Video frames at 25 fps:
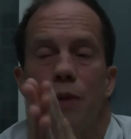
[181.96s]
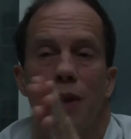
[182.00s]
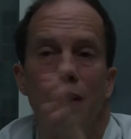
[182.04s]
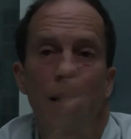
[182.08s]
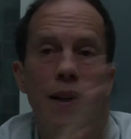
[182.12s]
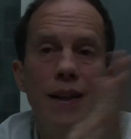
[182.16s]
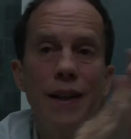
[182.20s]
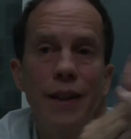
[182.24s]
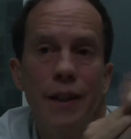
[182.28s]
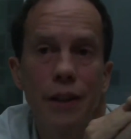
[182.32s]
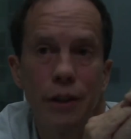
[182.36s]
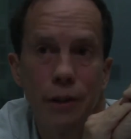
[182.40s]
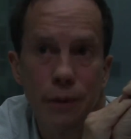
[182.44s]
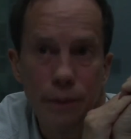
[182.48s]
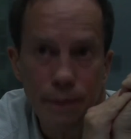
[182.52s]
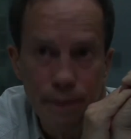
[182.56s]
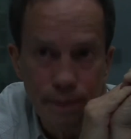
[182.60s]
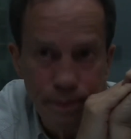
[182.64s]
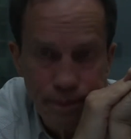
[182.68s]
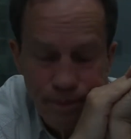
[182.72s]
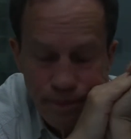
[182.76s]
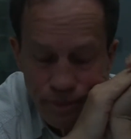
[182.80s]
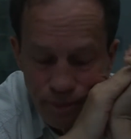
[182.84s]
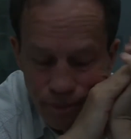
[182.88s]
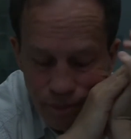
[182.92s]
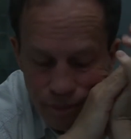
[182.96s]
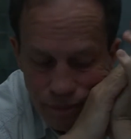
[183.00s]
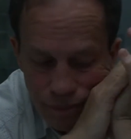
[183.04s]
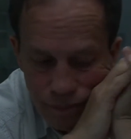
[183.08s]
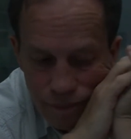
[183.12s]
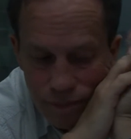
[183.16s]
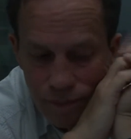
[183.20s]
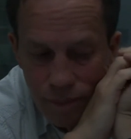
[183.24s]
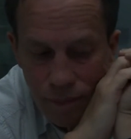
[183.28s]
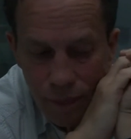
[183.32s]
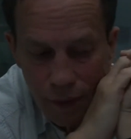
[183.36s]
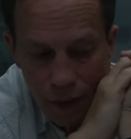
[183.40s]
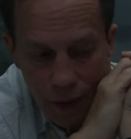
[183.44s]
will argue
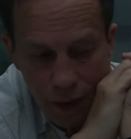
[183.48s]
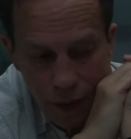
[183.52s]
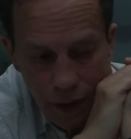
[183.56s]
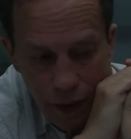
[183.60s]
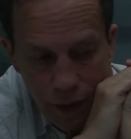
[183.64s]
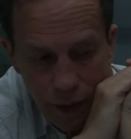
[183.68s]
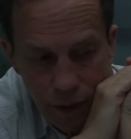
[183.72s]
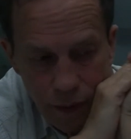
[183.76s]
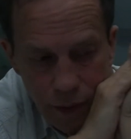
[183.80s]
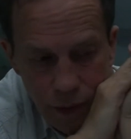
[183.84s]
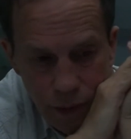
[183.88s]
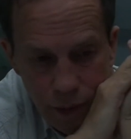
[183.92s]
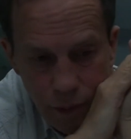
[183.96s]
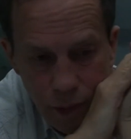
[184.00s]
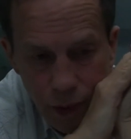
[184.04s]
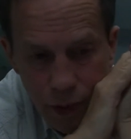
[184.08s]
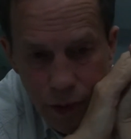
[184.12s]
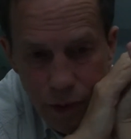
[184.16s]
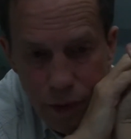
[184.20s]
that one